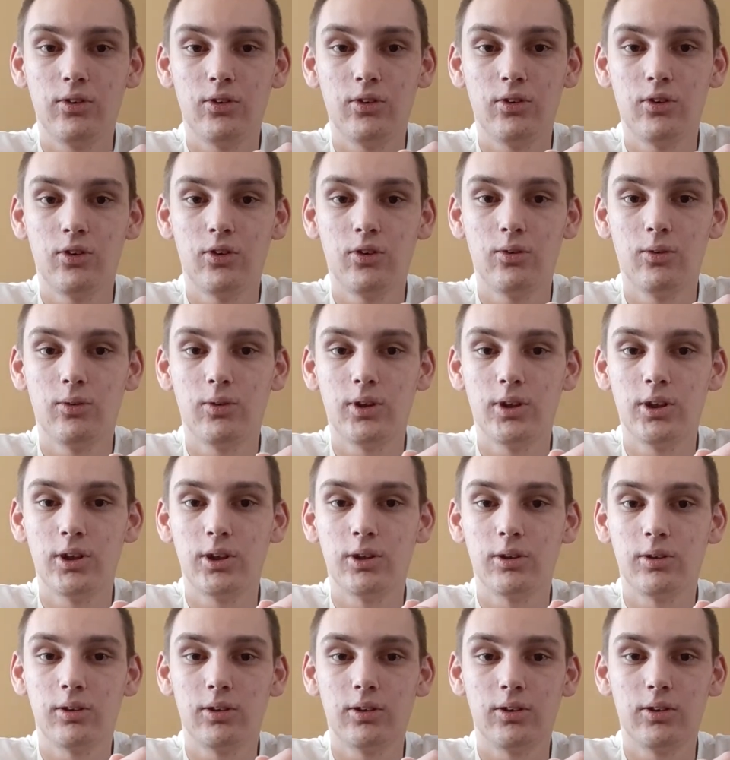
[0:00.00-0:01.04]

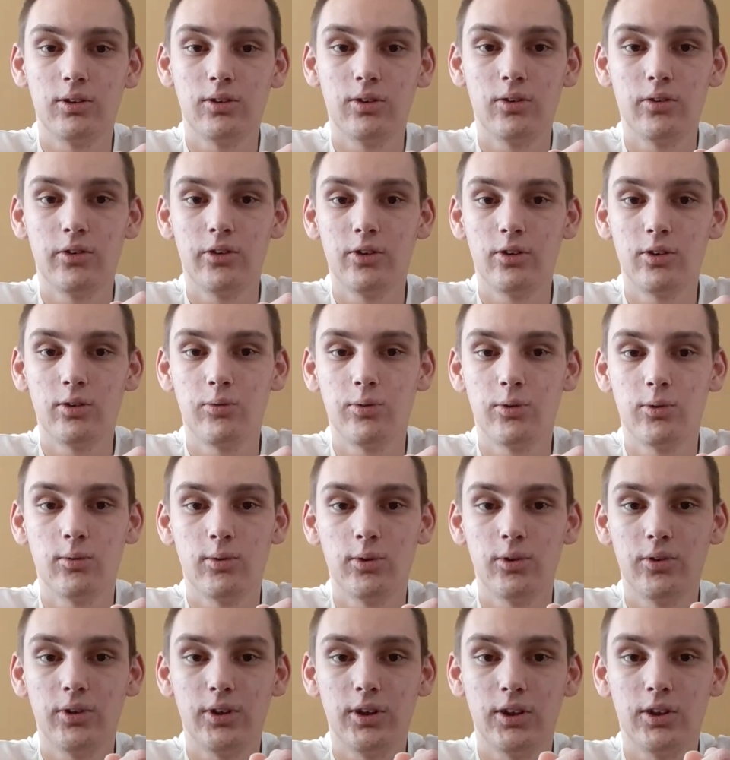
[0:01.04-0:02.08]
to go there if you're
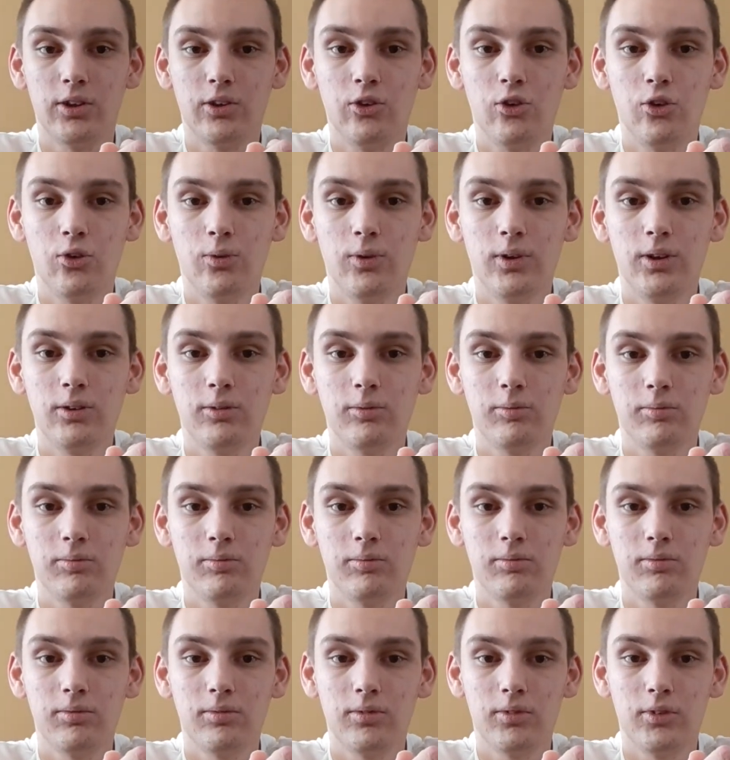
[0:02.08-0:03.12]
really into it,
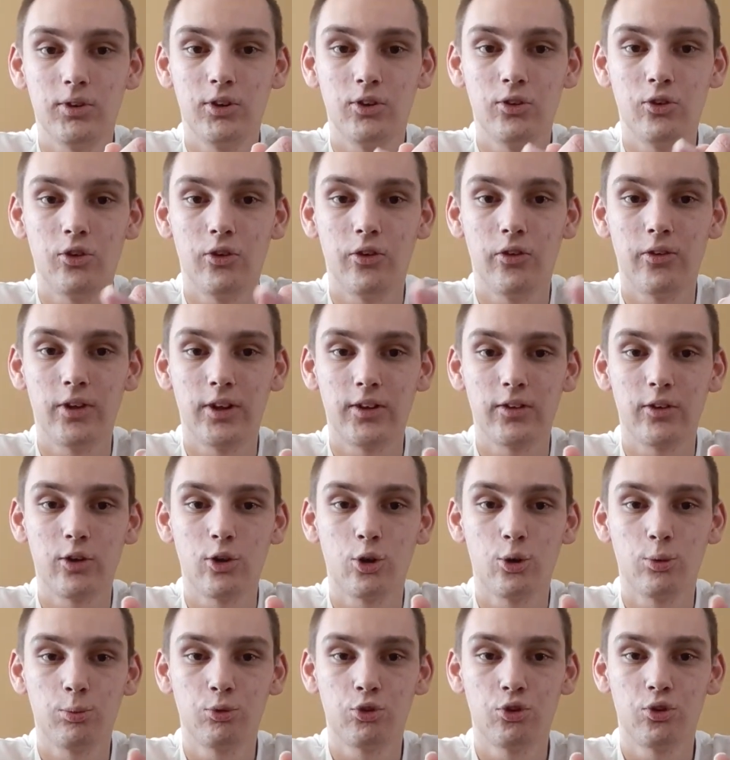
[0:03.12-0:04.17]
into like the
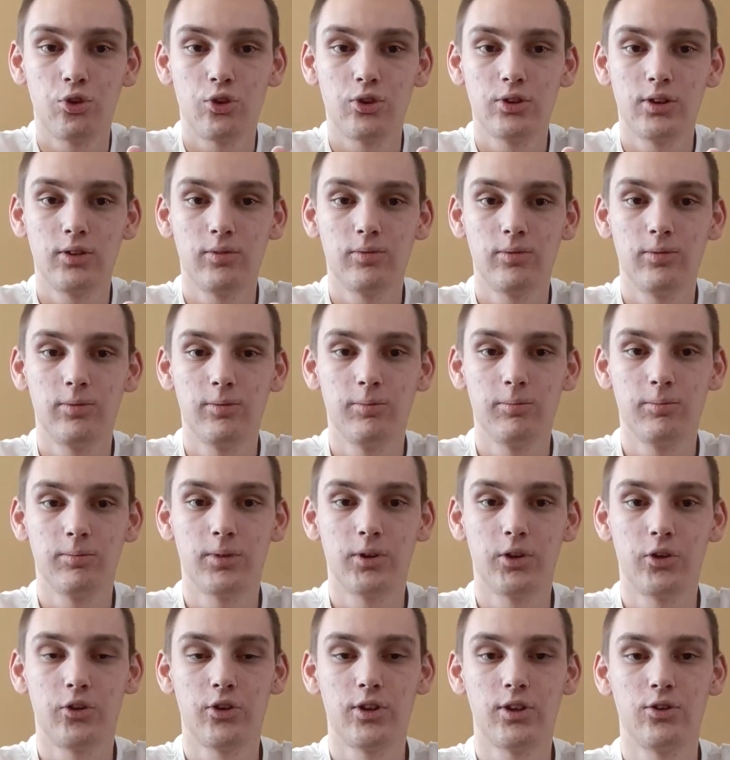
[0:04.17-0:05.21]
culture stuff.
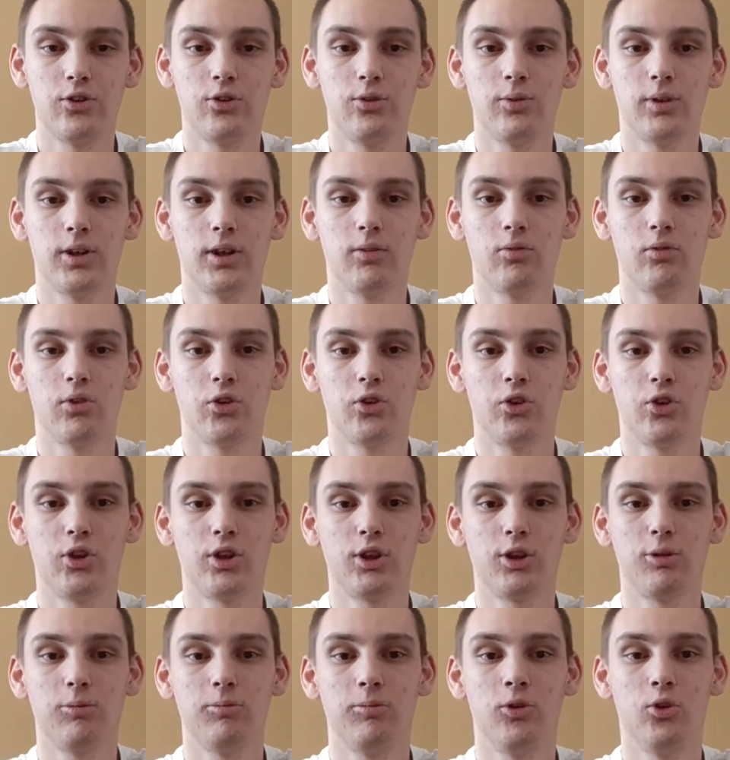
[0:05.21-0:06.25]
Plus, they do have a
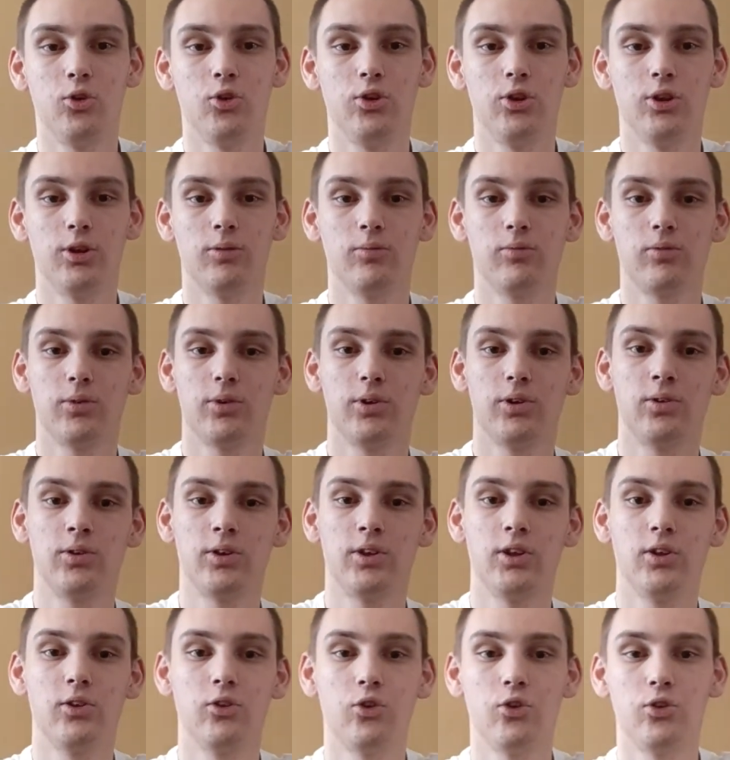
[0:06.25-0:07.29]
second museum for your
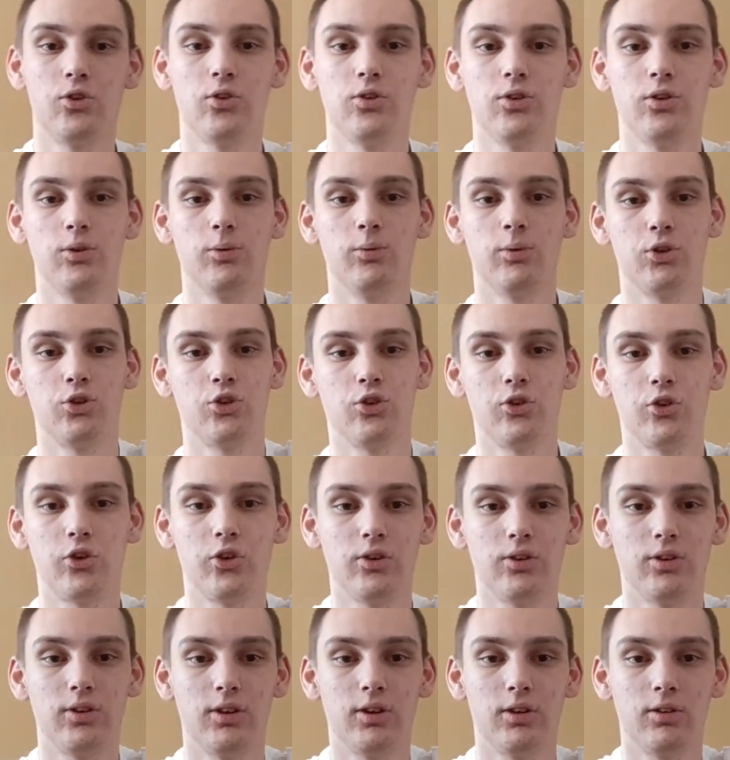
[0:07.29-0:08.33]
kids to do, which it's
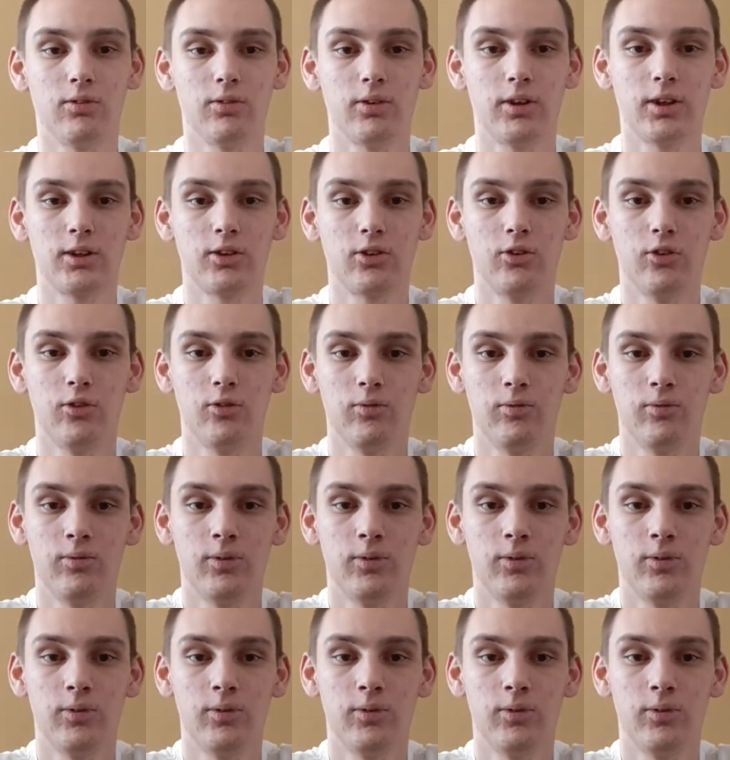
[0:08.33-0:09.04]
an interactive